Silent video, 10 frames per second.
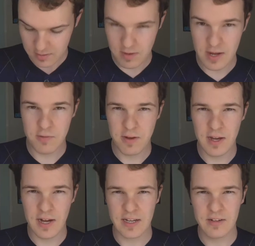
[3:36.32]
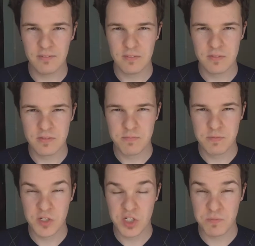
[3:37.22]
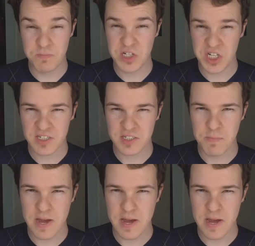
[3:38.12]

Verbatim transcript: But anyway, I can just